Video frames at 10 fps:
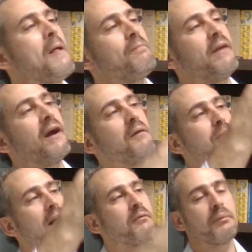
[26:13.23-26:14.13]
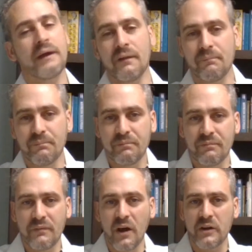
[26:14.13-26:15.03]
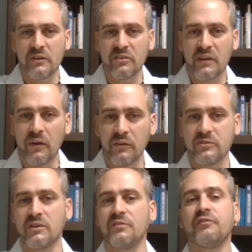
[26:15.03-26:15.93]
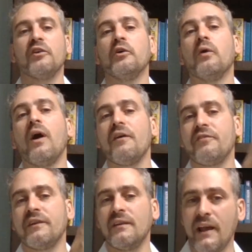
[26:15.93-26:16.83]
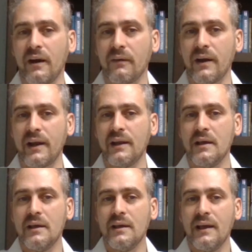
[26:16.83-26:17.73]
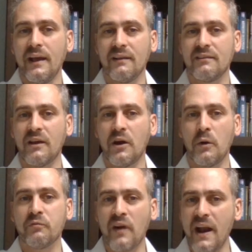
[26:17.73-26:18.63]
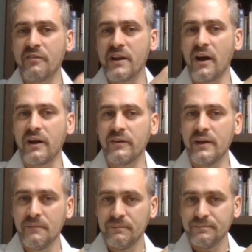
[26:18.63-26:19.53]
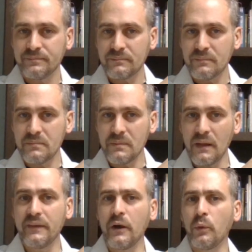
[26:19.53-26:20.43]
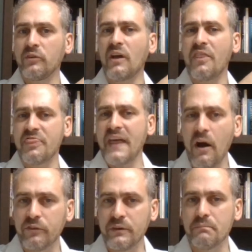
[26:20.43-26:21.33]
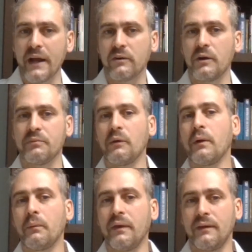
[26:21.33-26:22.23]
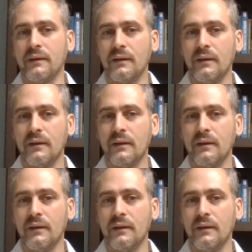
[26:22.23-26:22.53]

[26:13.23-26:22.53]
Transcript: there, probably 100 cells just flew off into the air, right? And so for every 100, there was 1,000 microbes that went with it.